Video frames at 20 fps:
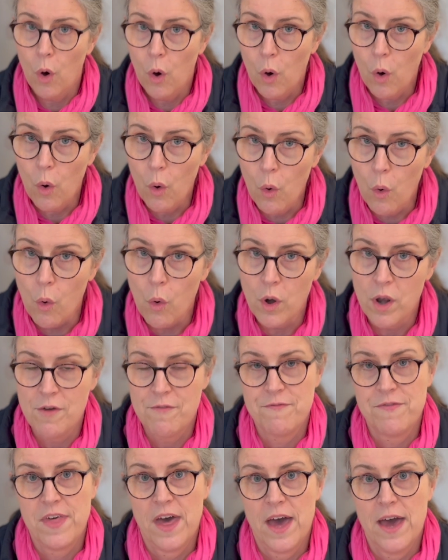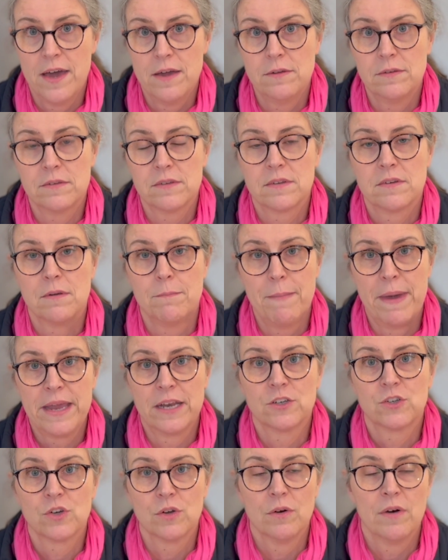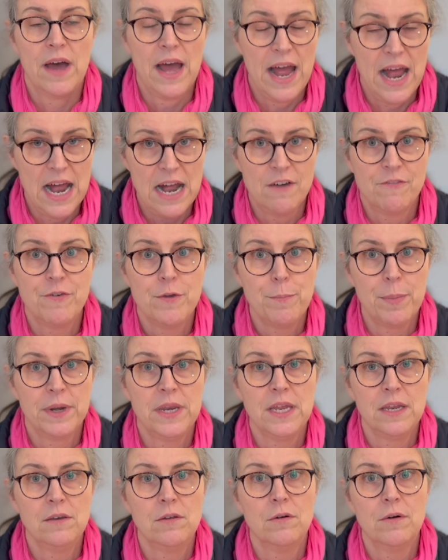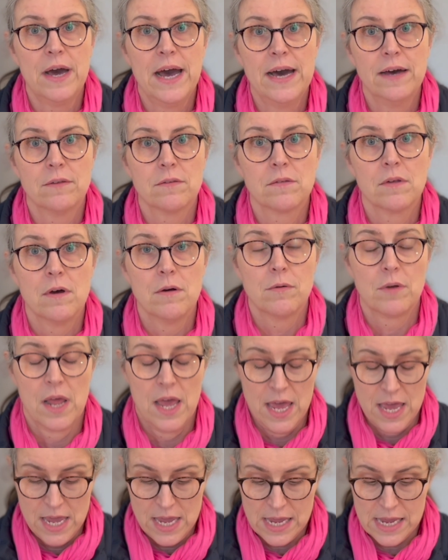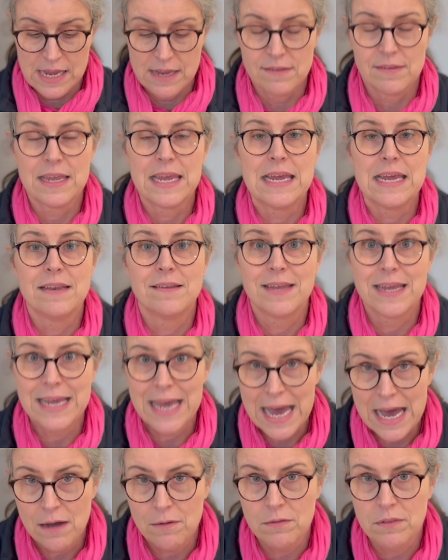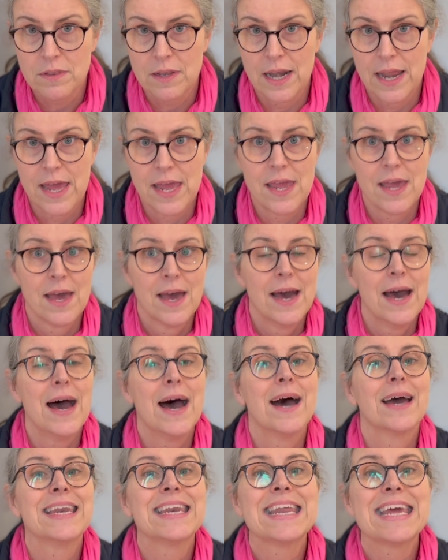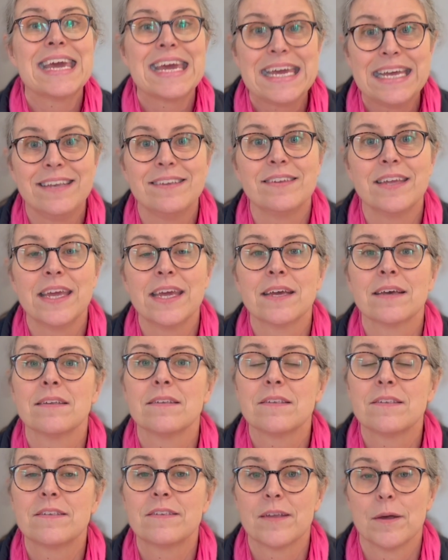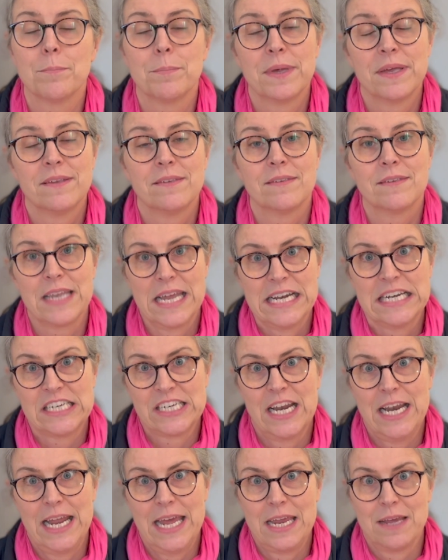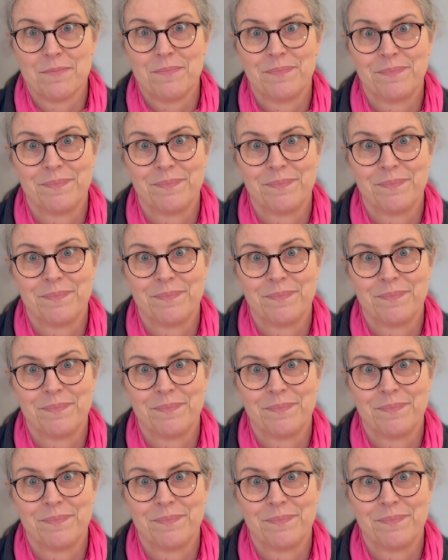all of those to make sure everybody in your household is eating healthily and eating substantially.